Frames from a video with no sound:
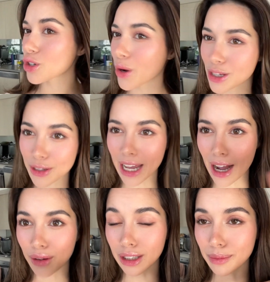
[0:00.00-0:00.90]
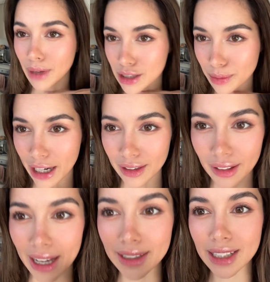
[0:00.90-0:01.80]
showing you now in a much brighter
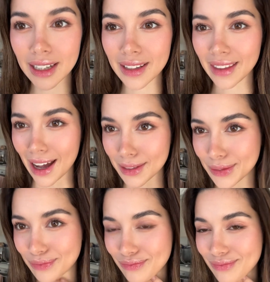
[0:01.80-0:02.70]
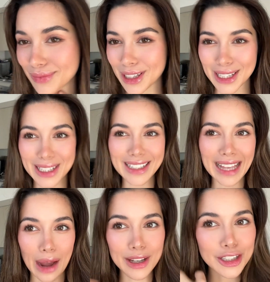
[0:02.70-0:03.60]
light that this is
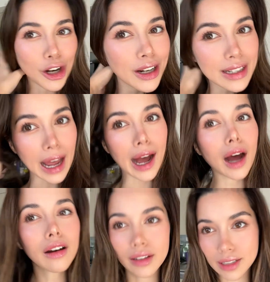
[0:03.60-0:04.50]
how it turned out.